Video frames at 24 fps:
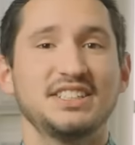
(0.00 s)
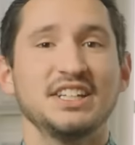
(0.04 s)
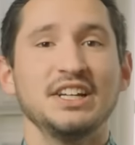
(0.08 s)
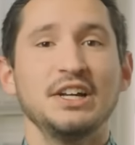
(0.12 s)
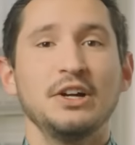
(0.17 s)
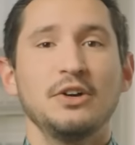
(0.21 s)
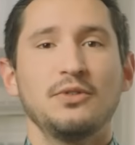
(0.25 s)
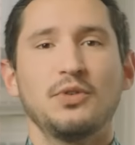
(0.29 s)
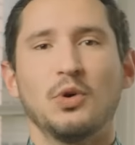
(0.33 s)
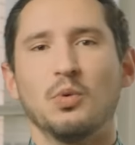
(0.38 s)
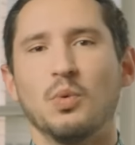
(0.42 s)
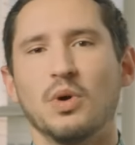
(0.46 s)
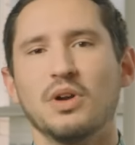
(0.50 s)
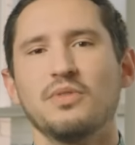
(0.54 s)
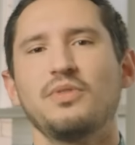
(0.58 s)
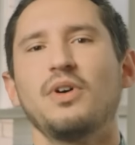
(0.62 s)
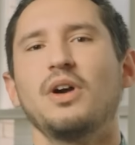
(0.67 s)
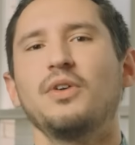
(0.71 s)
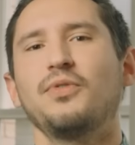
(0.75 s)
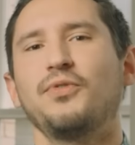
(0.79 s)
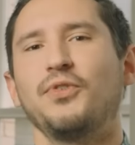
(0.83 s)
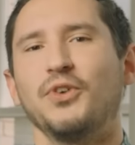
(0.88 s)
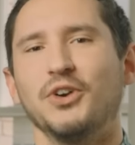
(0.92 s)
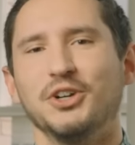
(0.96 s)
for one of
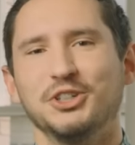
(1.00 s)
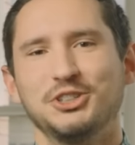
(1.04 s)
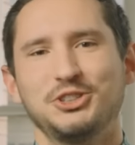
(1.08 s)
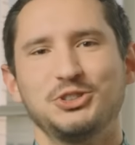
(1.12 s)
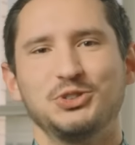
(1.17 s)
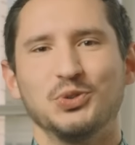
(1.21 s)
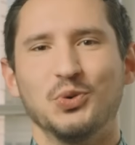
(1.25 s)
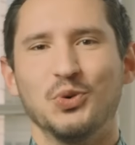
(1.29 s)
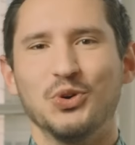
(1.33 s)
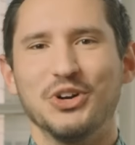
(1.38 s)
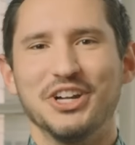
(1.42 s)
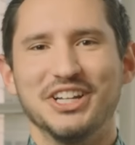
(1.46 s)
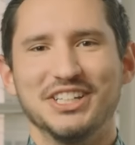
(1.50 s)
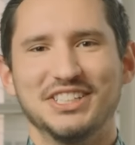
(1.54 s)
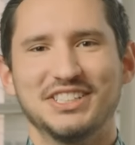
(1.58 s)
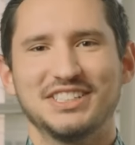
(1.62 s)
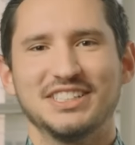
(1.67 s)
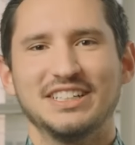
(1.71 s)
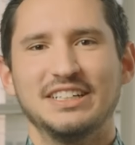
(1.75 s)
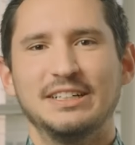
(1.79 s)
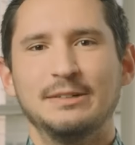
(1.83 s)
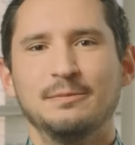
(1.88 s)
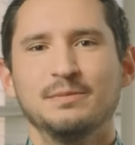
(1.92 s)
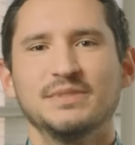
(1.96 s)
our first stories.
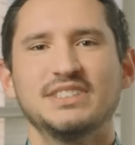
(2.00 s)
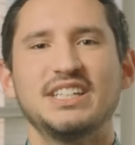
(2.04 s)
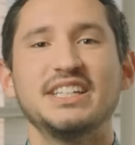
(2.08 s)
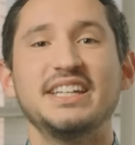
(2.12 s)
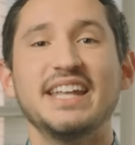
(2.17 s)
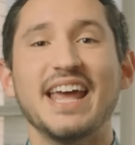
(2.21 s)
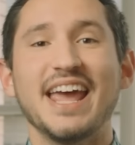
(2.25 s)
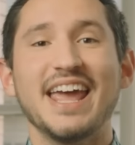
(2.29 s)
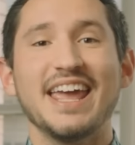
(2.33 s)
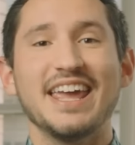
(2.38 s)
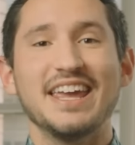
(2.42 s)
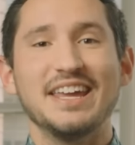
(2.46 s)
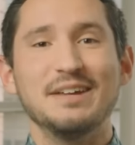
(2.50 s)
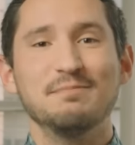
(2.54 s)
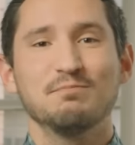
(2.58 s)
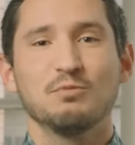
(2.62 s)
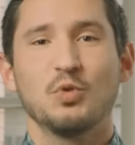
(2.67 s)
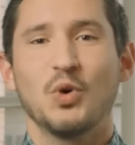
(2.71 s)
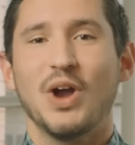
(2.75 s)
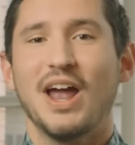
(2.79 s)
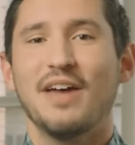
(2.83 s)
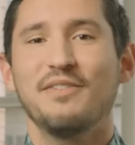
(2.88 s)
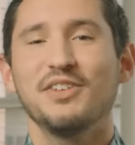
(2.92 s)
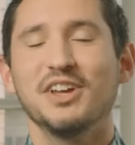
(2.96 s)
Today,
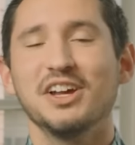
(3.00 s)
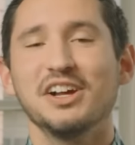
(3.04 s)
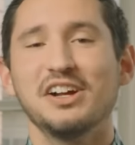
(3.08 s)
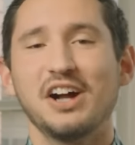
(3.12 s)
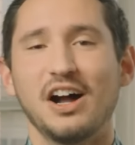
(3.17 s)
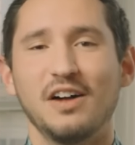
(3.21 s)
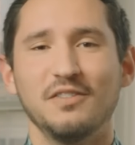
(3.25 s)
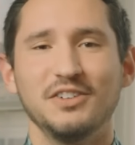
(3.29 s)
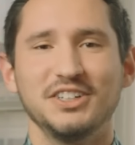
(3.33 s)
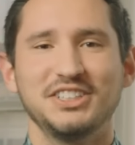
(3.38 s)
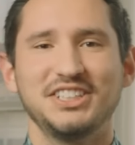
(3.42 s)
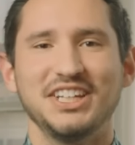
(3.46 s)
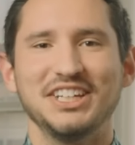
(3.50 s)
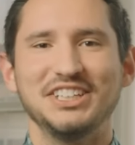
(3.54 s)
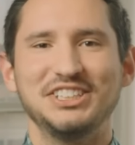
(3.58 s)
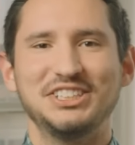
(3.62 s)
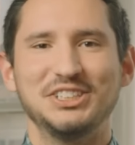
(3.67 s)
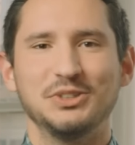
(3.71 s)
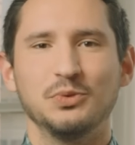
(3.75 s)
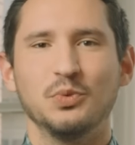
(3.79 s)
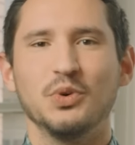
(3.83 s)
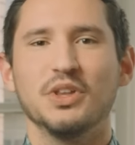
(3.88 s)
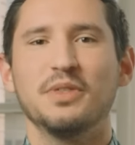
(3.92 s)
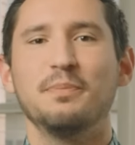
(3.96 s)
we're having a
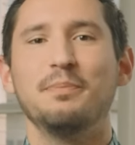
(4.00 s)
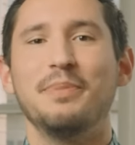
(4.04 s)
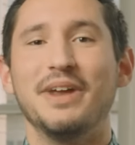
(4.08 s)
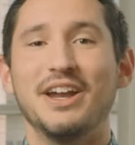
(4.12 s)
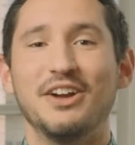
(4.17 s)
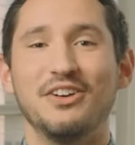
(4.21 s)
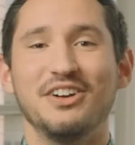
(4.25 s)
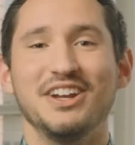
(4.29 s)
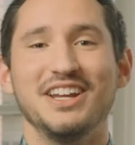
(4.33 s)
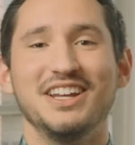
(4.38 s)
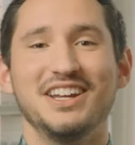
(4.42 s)
conversation with Barry